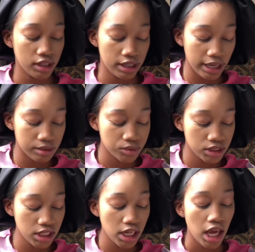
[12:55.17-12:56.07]
Yeah.
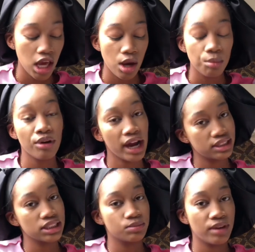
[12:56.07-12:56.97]
See,
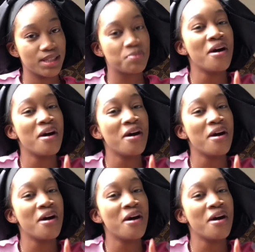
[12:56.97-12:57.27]
practice makes